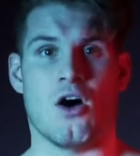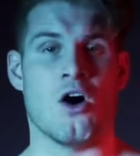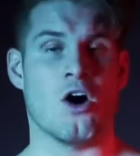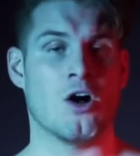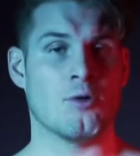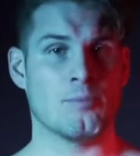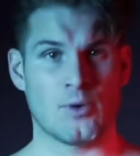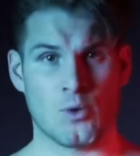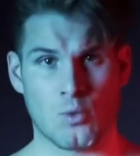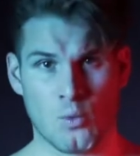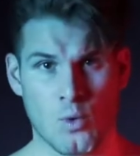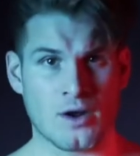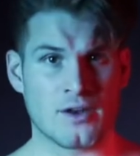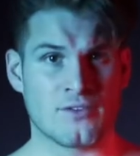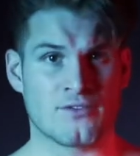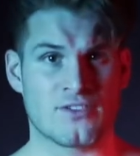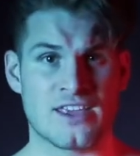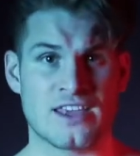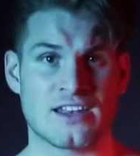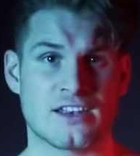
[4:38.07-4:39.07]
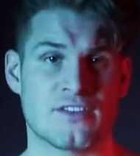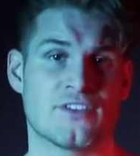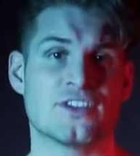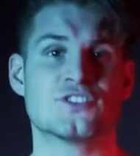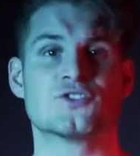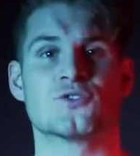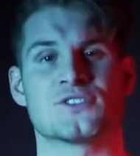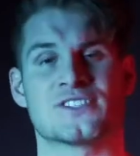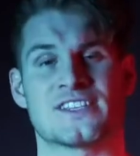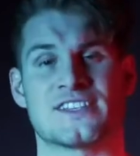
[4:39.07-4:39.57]
all but one of the
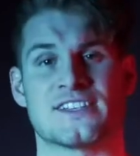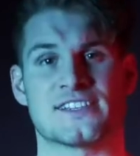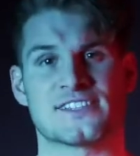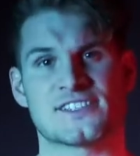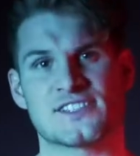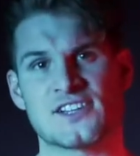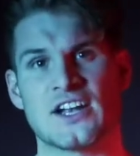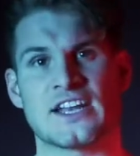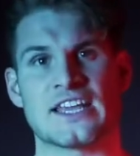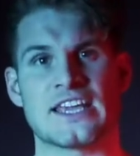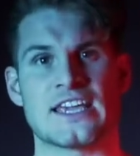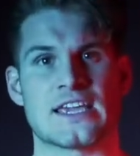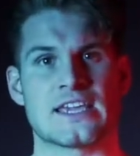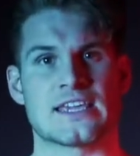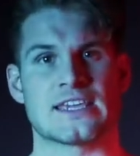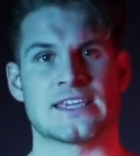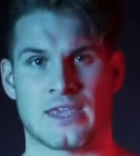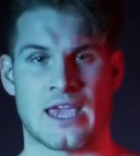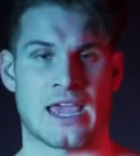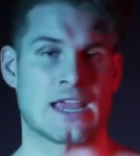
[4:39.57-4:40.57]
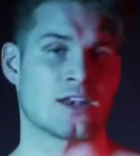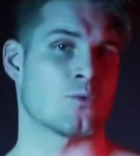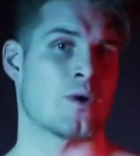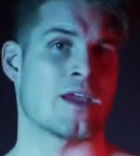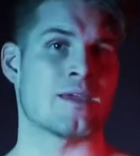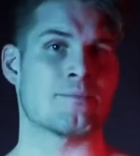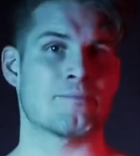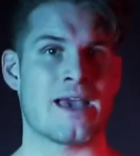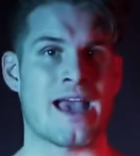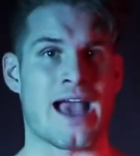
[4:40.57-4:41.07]
individuals in the study gained
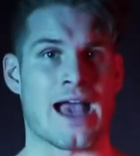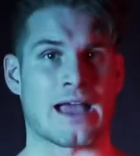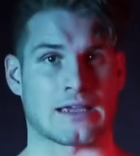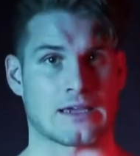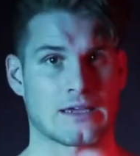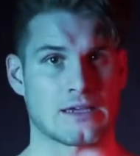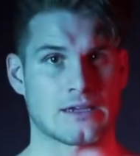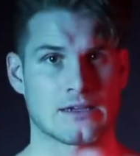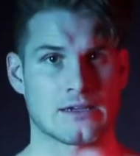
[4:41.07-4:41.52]
weight back.